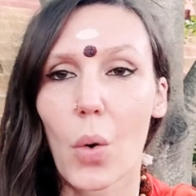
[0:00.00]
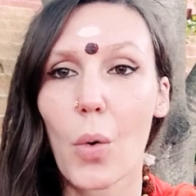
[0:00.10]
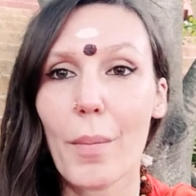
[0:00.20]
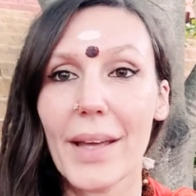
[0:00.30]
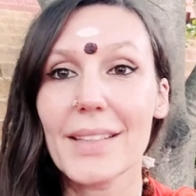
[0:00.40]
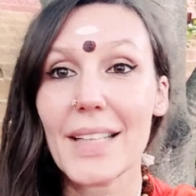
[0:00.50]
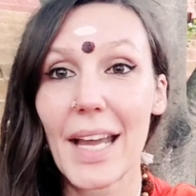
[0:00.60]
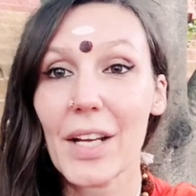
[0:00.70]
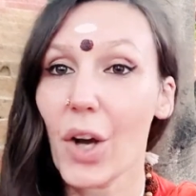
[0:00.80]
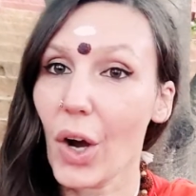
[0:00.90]
or
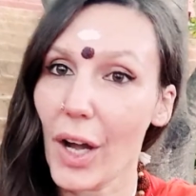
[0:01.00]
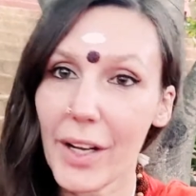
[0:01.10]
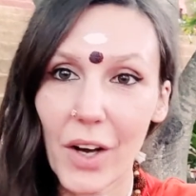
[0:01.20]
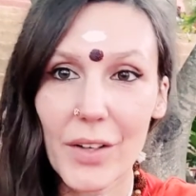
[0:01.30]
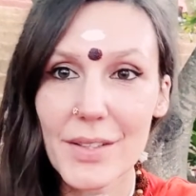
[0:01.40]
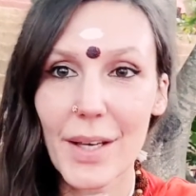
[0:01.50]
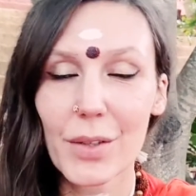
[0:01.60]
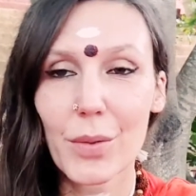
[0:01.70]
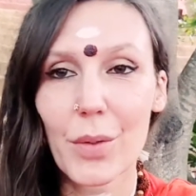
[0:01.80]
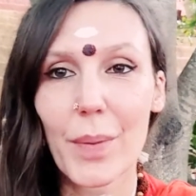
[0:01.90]
maintain eye
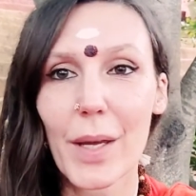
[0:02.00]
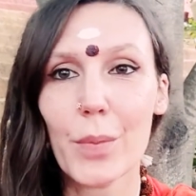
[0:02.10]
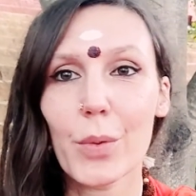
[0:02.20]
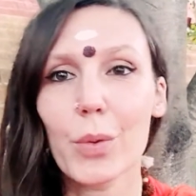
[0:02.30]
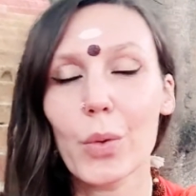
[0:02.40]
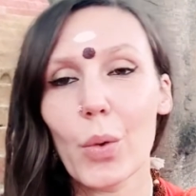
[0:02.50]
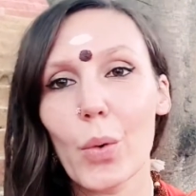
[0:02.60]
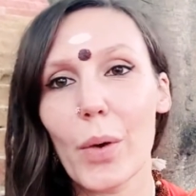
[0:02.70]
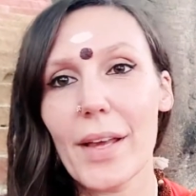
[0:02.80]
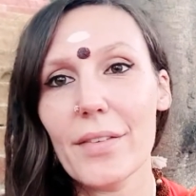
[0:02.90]
contact with people,
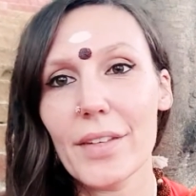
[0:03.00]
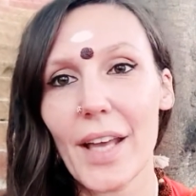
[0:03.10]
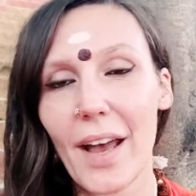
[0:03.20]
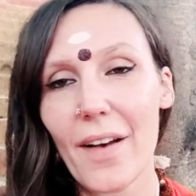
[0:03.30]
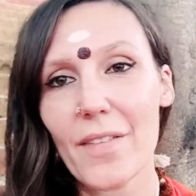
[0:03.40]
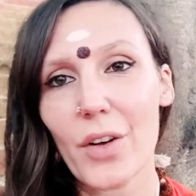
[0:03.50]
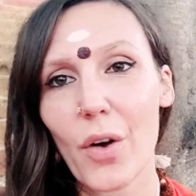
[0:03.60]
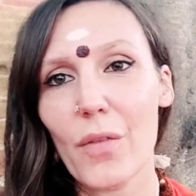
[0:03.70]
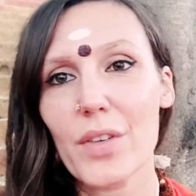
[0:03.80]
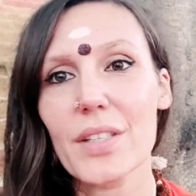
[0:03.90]
or even have a
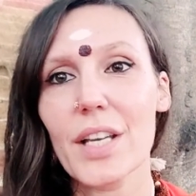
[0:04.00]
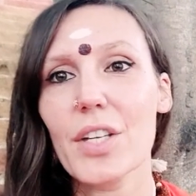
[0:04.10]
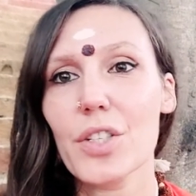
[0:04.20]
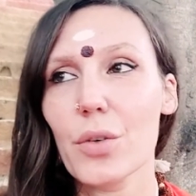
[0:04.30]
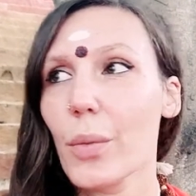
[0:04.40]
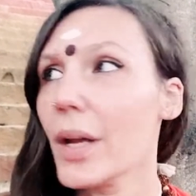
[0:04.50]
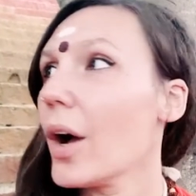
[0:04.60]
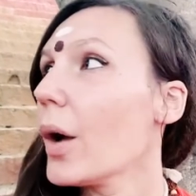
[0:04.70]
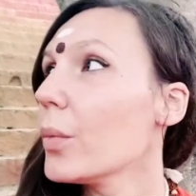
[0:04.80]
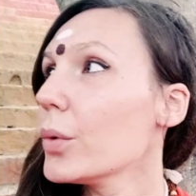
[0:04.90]
conversation
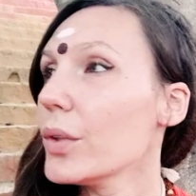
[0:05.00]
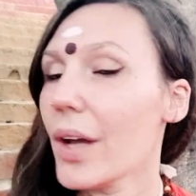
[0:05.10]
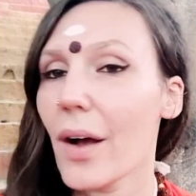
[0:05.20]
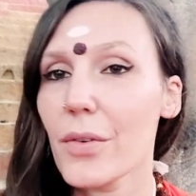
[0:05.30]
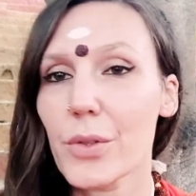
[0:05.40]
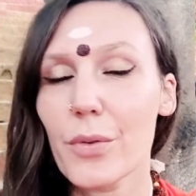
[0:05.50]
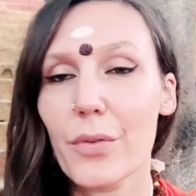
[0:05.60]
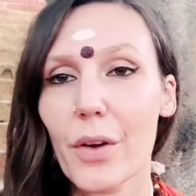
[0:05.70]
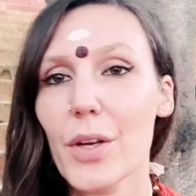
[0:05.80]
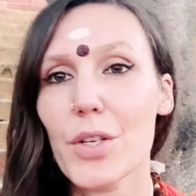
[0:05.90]
where I wouldn't, after a
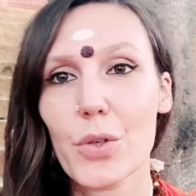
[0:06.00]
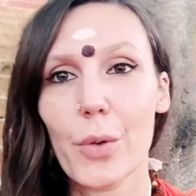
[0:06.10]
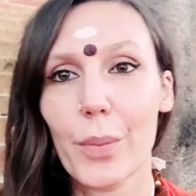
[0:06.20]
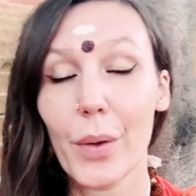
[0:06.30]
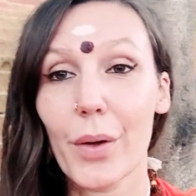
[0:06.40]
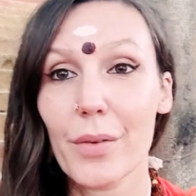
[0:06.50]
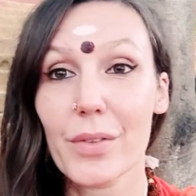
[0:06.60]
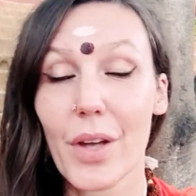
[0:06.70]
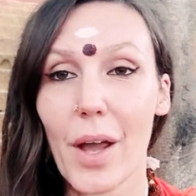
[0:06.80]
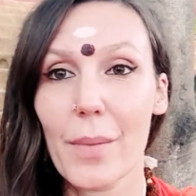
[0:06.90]
very short period
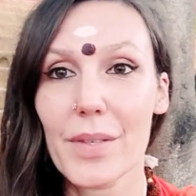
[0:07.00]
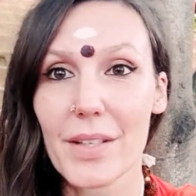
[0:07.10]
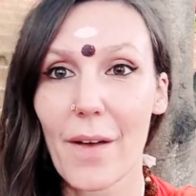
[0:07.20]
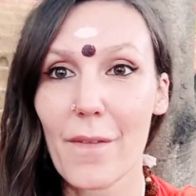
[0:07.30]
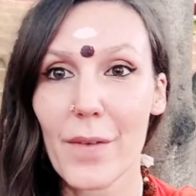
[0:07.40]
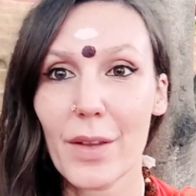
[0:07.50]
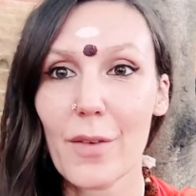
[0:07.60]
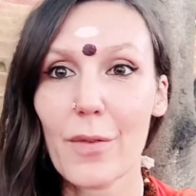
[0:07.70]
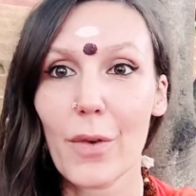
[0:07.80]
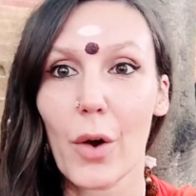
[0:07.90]
of time, start
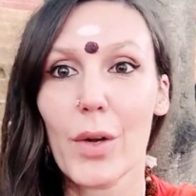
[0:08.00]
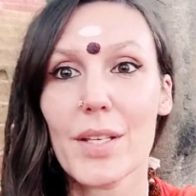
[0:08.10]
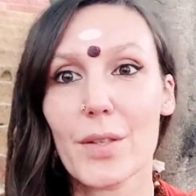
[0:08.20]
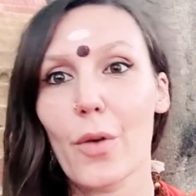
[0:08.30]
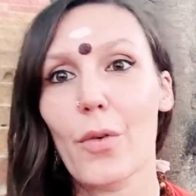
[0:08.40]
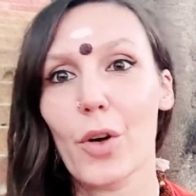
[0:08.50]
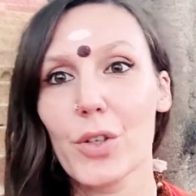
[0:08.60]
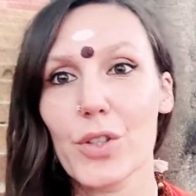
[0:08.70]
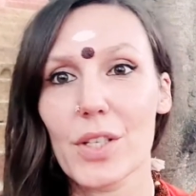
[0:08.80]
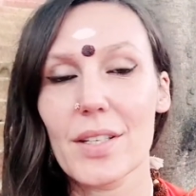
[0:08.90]
feeling very
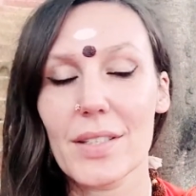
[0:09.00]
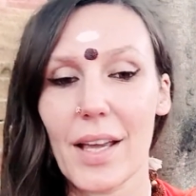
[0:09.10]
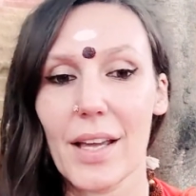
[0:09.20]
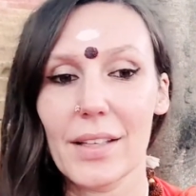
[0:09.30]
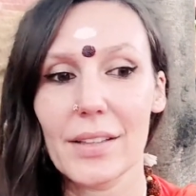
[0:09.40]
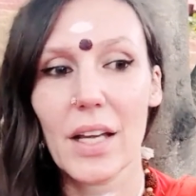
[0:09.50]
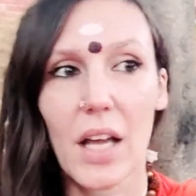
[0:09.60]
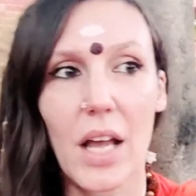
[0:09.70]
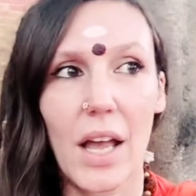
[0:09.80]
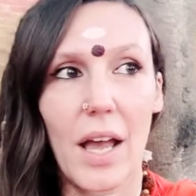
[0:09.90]
self-conscious and
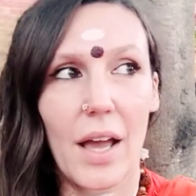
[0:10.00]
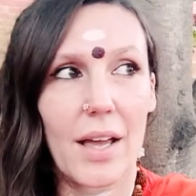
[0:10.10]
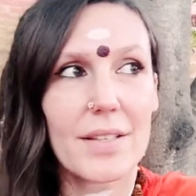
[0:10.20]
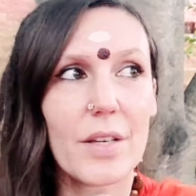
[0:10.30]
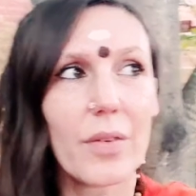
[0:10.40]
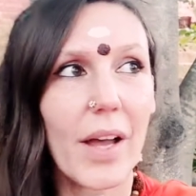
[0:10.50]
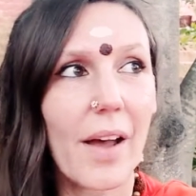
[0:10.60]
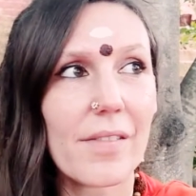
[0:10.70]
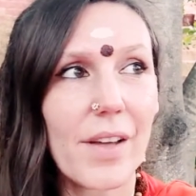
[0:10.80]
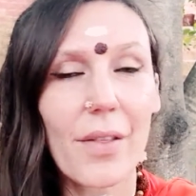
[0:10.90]
as if I
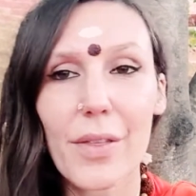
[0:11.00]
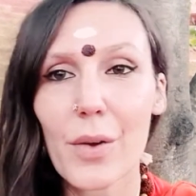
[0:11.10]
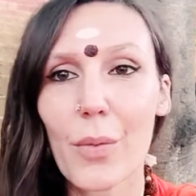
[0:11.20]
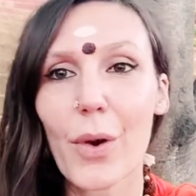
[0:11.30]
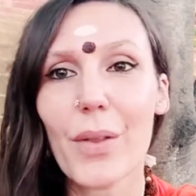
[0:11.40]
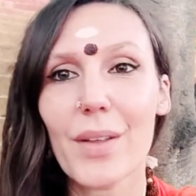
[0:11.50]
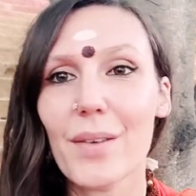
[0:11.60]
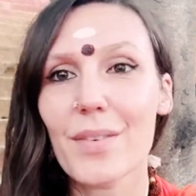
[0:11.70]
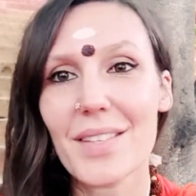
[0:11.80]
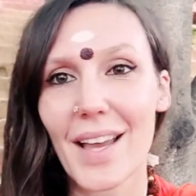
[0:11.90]
have nothing
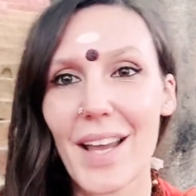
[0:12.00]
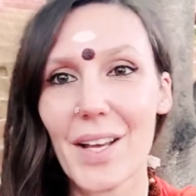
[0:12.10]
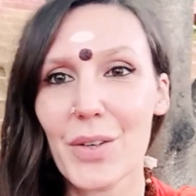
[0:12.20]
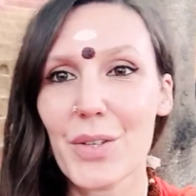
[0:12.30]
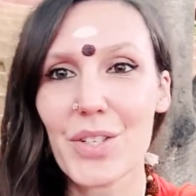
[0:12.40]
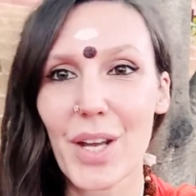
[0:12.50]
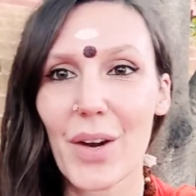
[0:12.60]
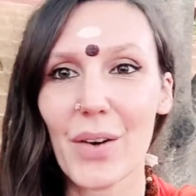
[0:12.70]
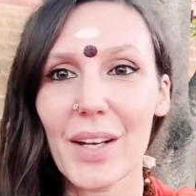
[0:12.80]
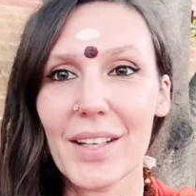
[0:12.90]
worthy of saying or
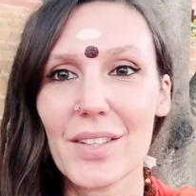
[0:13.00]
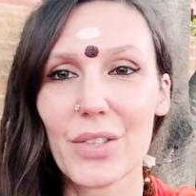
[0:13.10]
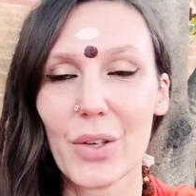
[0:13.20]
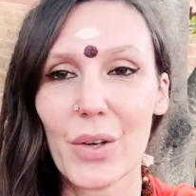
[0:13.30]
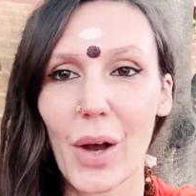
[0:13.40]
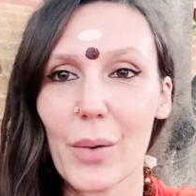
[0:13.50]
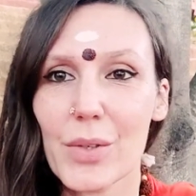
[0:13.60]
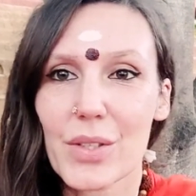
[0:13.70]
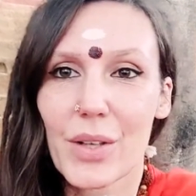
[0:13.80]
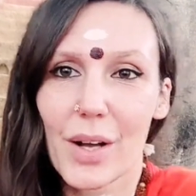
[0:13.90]
sharing. And so I
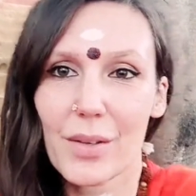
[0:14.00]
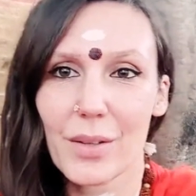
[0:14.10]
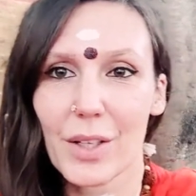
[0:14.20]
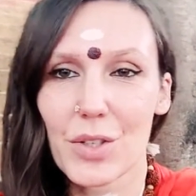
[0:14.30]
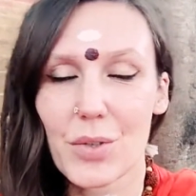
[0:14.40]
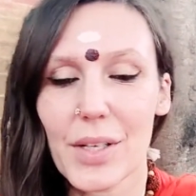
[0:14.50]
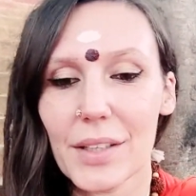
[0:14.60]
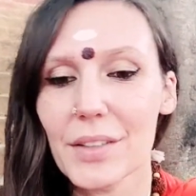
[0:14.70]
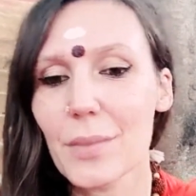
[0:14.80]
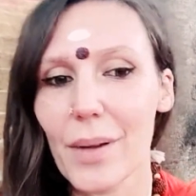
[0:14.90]
would just kind of like
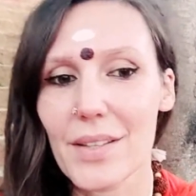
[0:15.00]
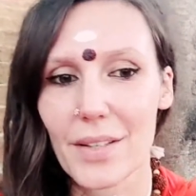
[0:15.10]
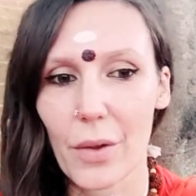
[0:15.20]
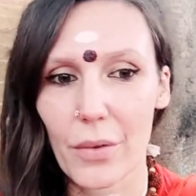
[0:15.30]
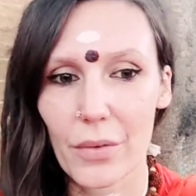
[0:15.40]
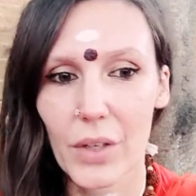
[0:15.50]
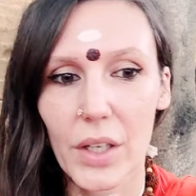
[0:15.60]
shrink into myself.